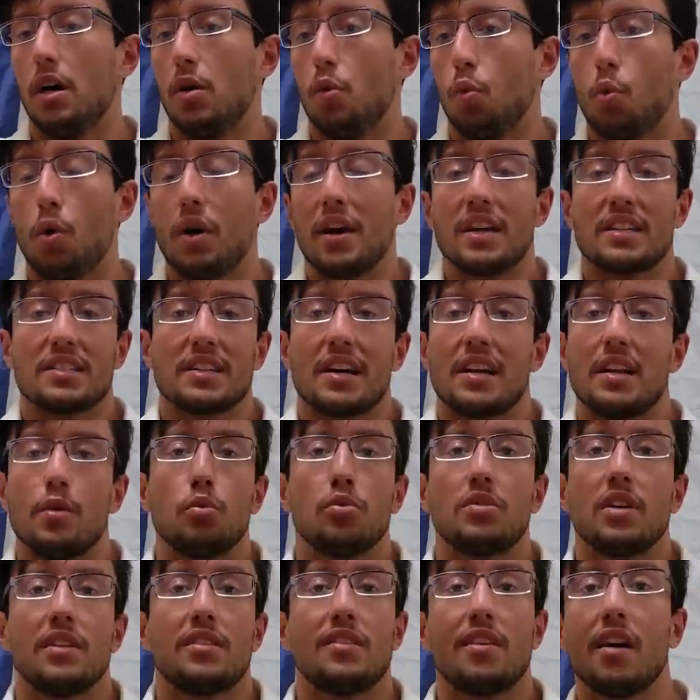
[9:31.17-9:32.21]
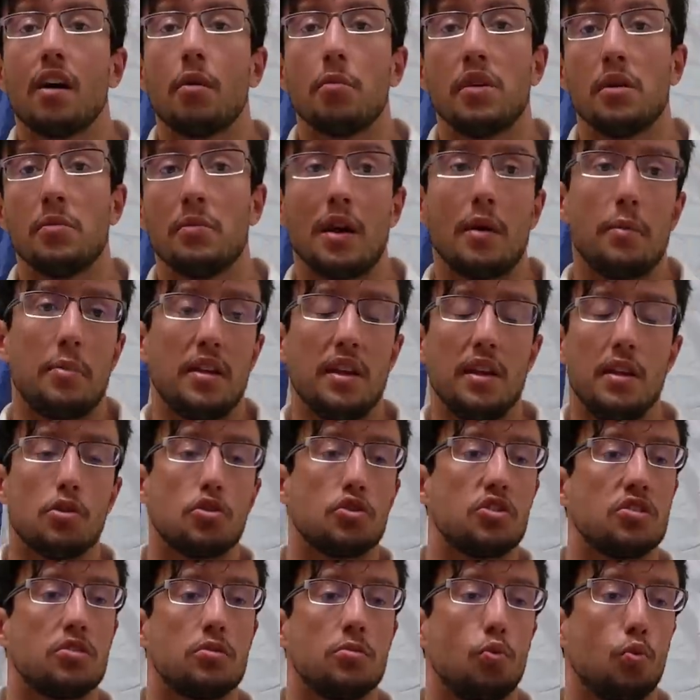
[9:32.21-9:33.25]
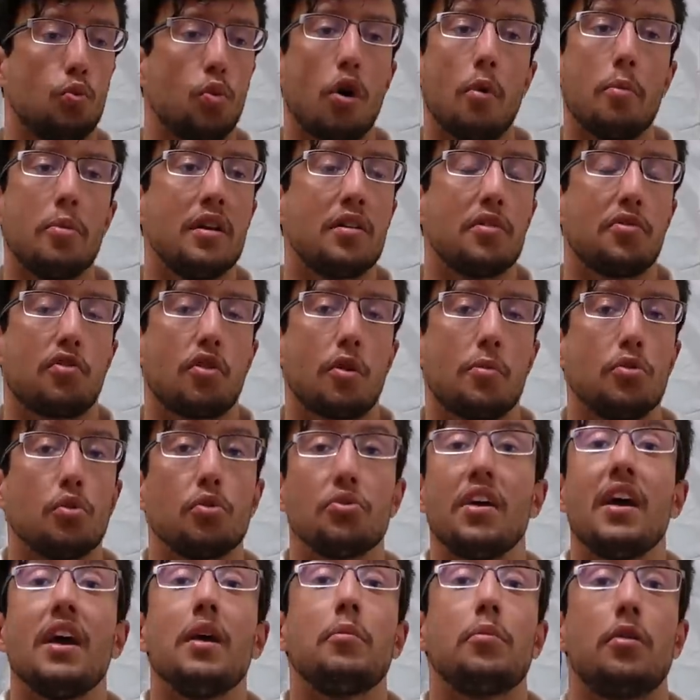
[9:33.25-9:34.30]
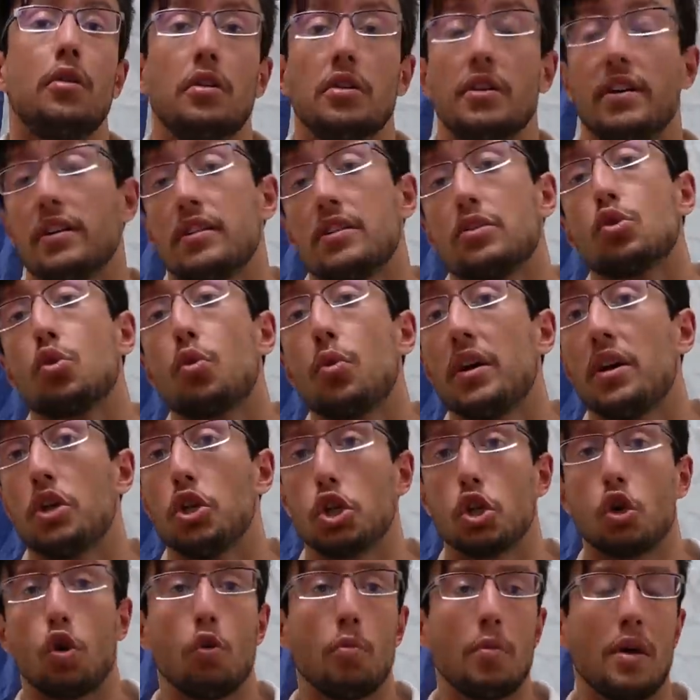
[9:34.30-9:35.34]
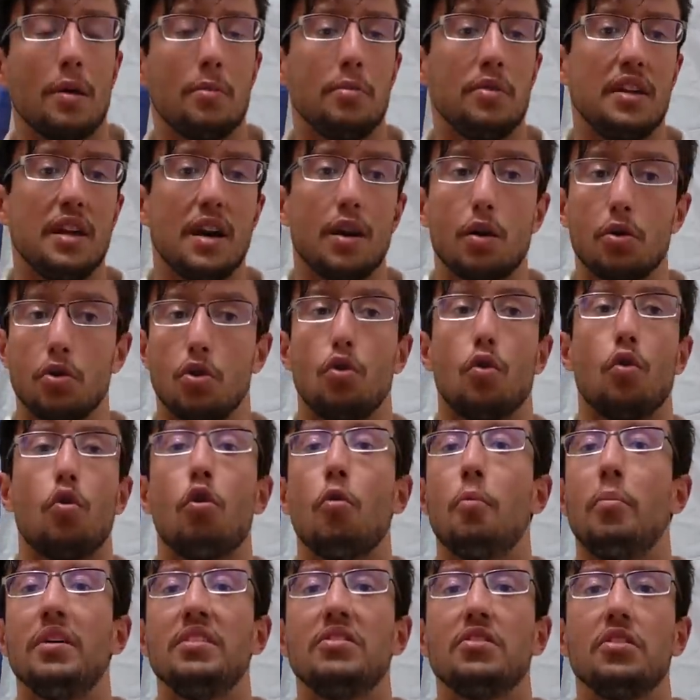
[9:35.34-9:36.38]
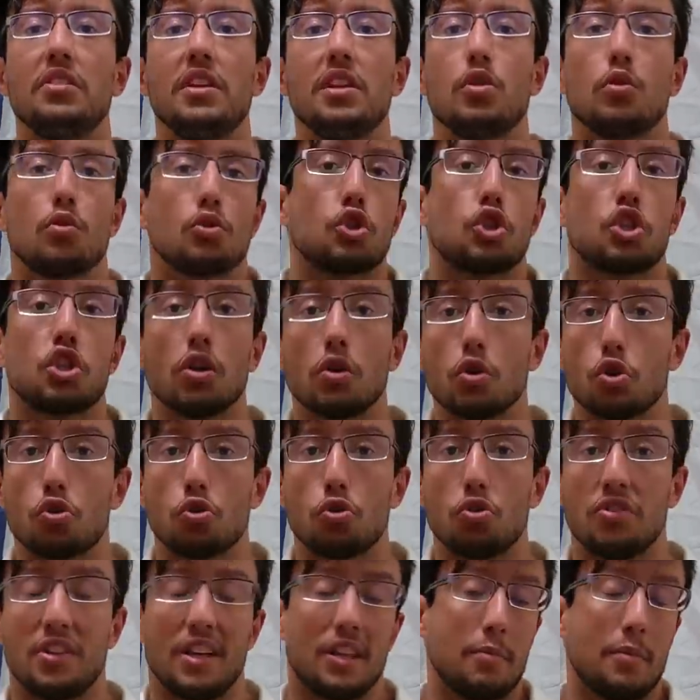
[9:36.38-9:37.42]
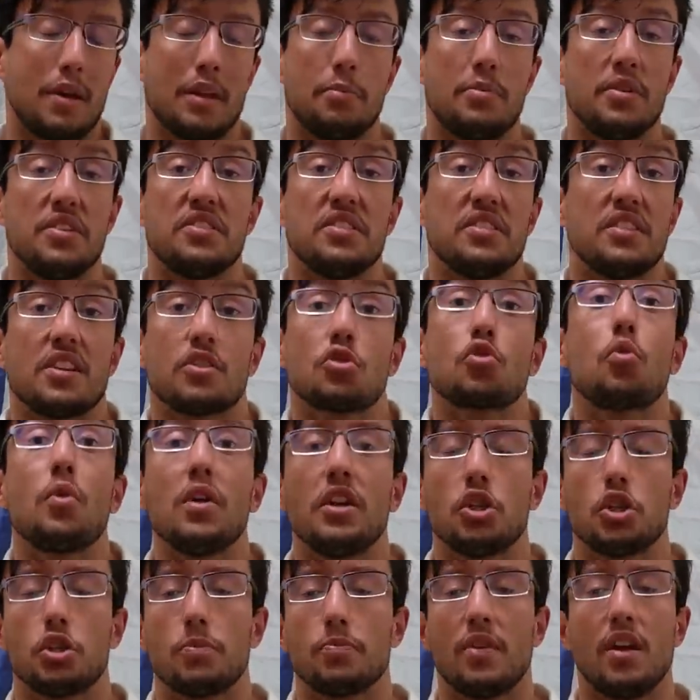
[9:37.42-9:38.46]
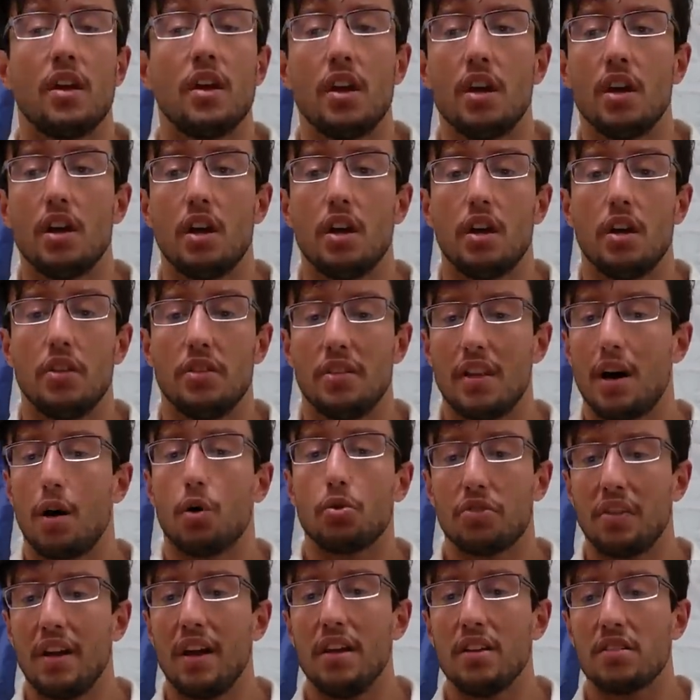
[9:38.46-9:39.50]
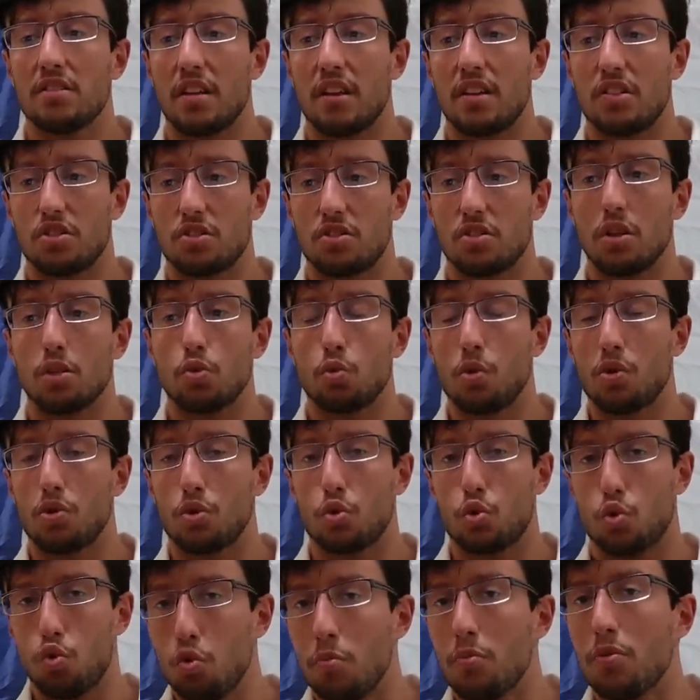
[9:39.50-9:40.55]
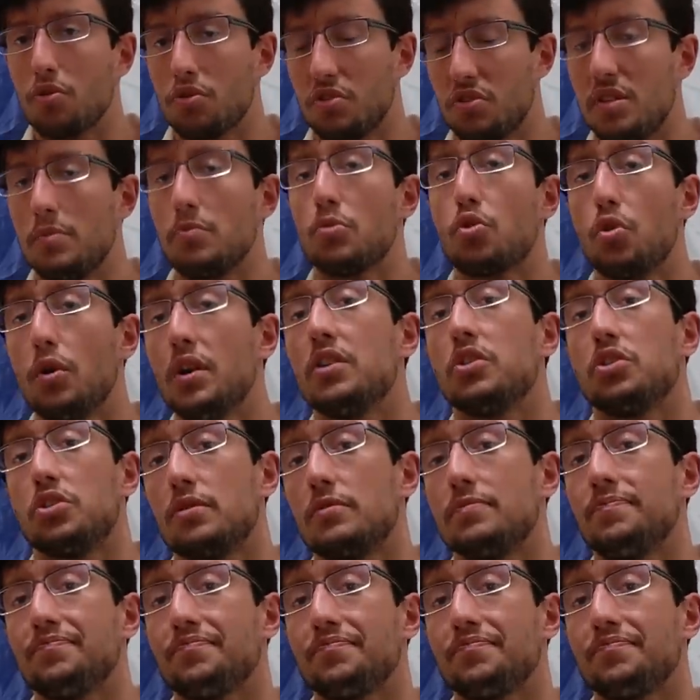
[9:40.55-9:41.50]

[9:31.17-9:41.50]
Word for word: What exactly would they tell me? Maybe robbing from your neighbor, that is cringe. Or maybe, I don't know, abandoning your children, that might be seen as cringe. Nowadays, it's not what Zoomers deem cringe.